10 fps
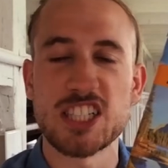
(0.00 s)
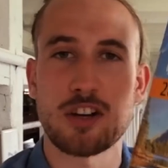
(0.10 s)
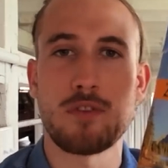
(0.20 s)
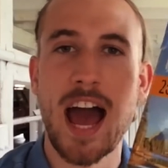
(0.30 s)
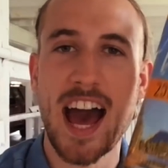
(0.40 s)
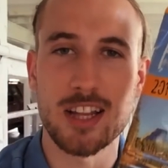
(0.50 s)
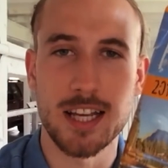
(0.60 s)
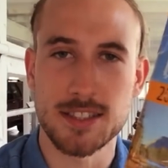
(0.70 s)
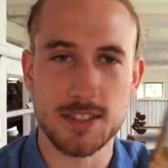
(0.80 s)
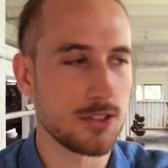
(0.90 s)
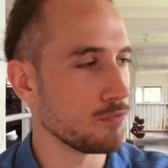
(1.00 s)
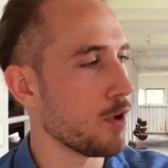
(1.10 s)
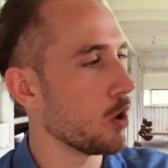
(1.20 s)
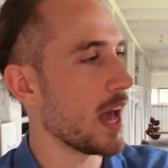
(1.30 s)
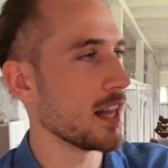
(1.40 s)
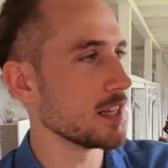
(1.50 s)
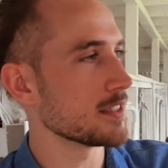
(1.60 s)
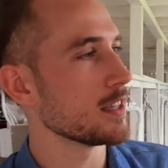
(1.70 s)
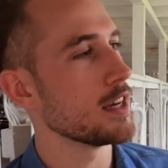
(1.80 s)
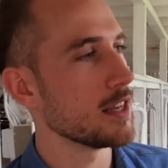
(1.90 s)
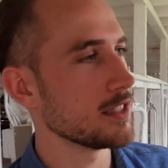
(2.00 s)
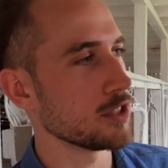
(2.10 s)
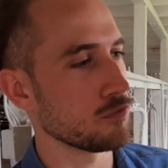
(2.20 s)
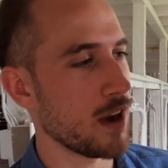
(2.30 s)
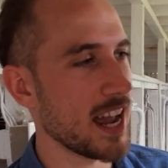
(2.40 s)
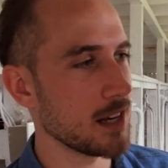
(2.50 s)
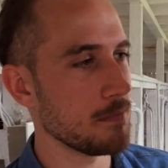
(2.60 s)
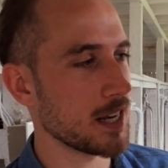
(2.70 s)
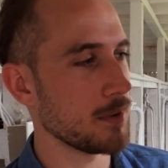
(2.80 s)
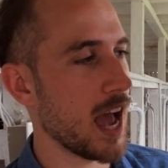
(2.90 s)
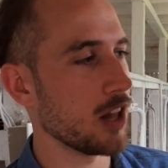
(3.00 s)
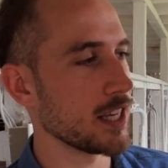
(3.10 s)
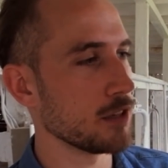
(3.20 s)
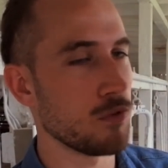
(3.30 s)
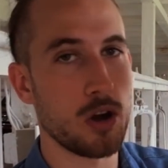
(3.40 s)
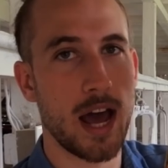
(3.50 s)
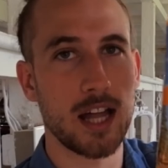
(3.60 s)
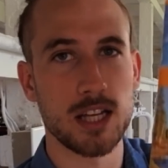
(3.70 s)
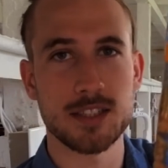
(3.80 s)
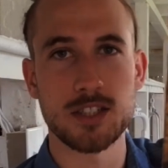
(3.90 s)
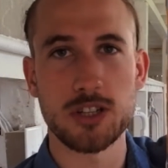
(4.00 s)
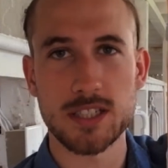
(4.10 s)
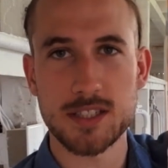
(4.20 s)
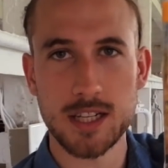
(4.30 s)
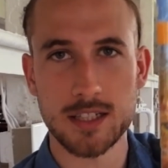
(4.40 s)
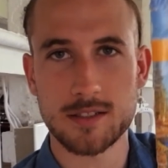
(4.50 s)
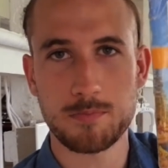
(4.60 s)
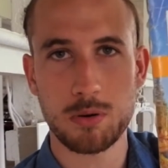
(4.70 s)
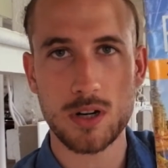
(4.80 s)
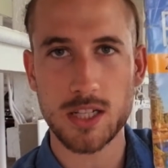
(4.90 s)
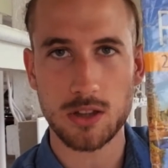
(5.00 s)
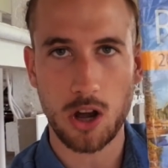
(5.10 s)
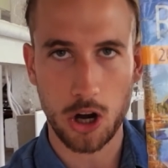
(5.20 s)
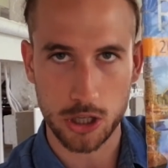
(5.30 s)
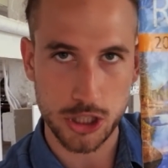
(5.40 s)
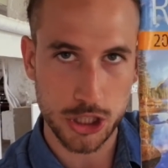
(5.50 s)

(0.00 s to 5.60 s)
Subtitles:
It's an atlas. It's a road atlas. This is a Rand McNally road atlas, and you can see it's pretty large.